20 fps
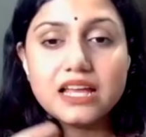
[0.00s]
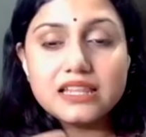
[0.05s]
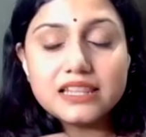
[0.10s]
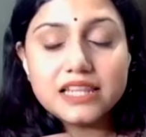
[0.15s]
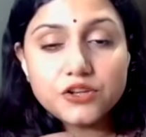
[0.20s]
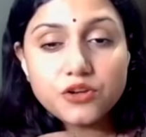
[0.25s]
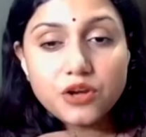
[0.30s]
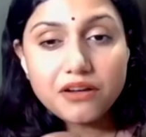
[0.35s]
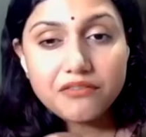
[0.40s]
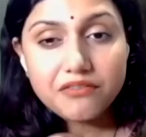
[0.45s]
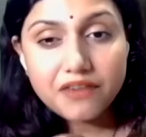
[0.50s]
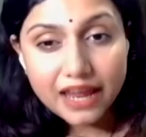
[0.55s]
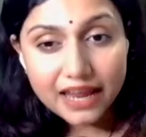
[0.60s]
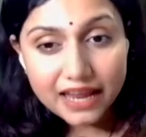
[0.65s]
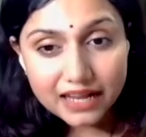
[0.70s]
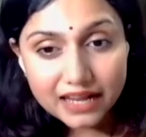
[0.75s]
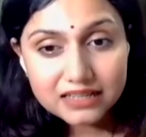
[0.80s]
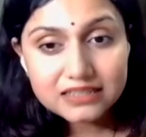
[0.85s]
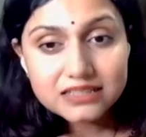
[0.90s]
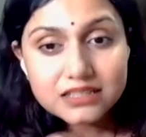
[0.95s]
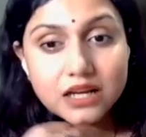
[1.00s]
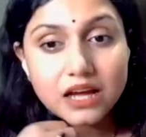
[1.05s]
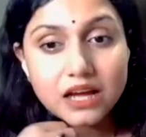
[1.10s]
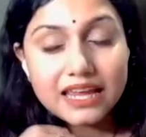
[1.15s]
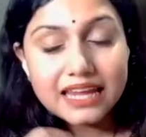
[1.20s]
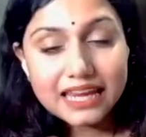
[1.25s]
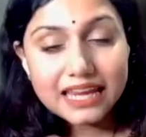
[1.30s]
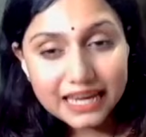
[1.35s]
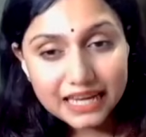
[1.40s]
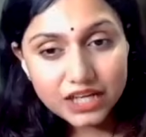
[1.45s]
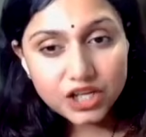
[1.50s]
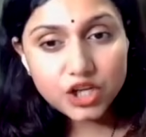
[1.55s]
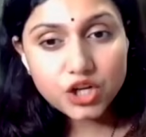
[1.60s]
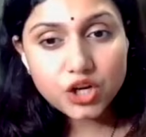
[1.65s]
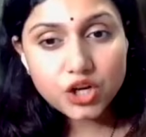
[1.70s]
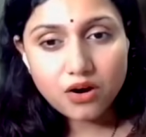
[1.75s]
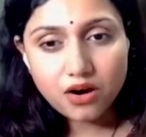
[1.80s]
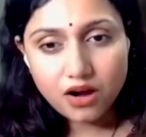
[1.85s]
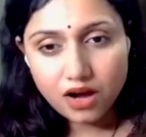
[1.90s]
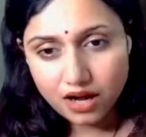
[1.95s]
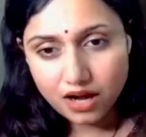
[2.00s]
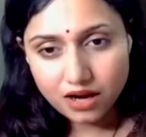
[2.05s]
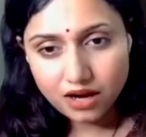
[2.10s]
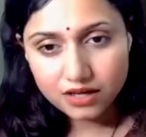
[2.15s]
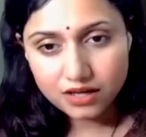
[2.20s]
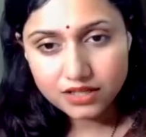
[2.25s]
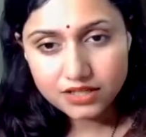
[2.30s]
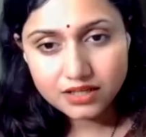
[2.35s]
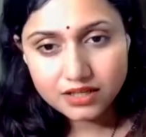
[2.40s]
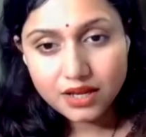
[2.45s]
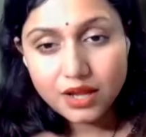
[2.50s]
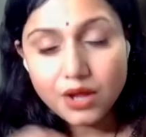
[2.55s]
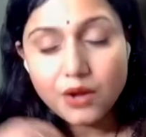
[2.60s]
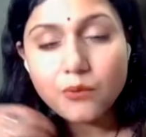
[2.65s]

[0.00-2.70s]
that you have held in your heart,